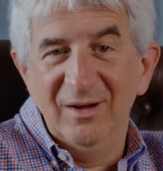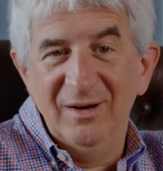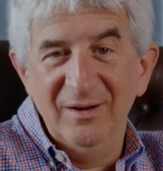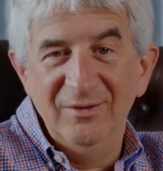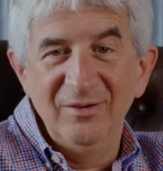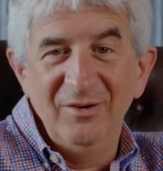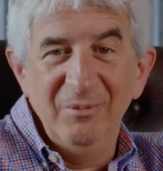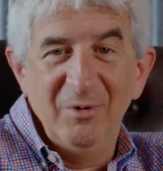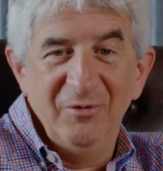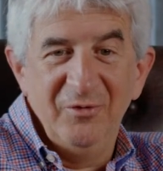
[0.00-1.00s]
a
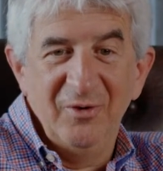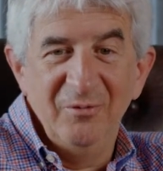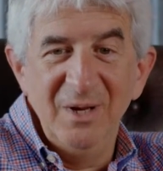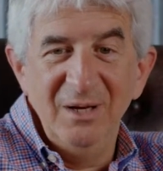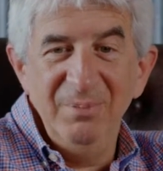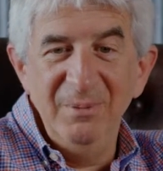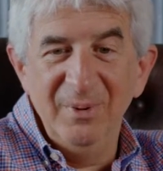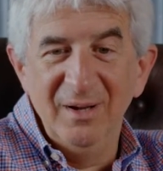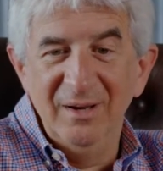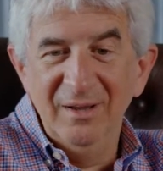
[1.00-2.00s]
dream of many
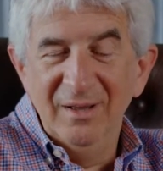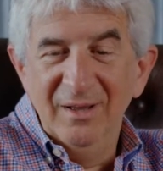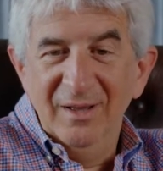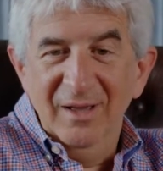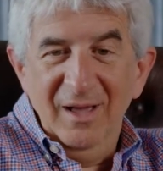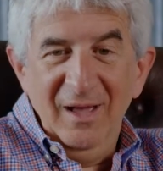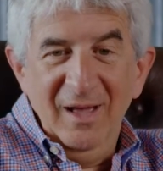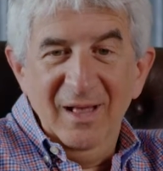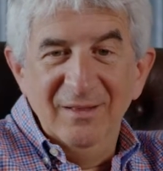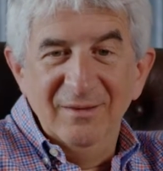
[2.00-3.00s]
people,
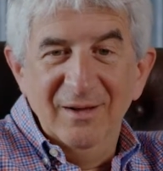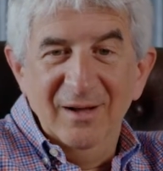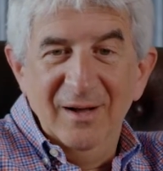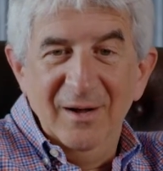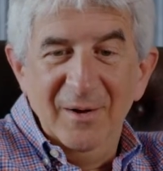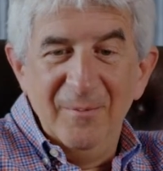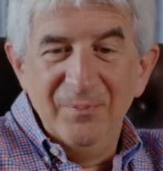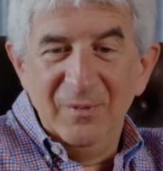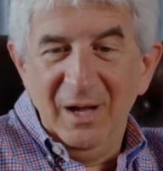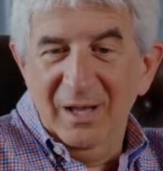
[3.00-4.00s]
and
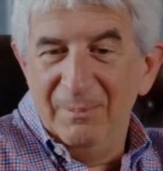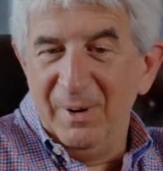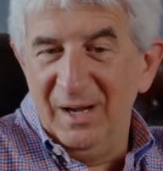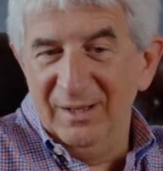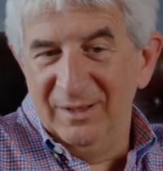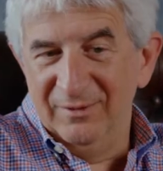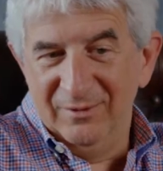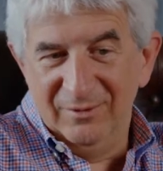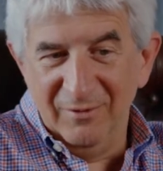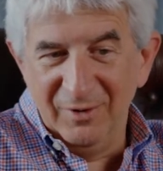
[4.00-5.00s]
I applied at
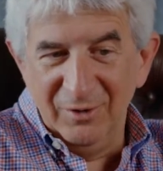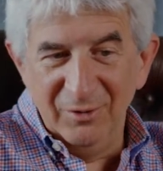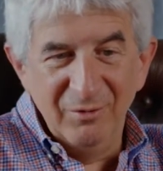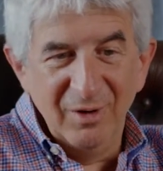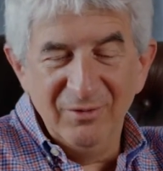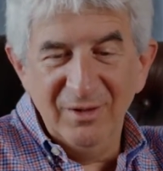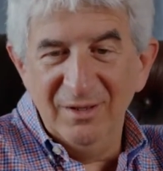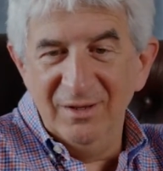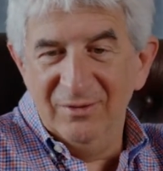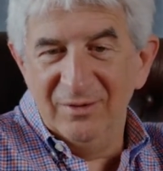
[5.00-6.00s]
several
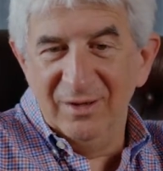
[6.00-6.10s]
universities,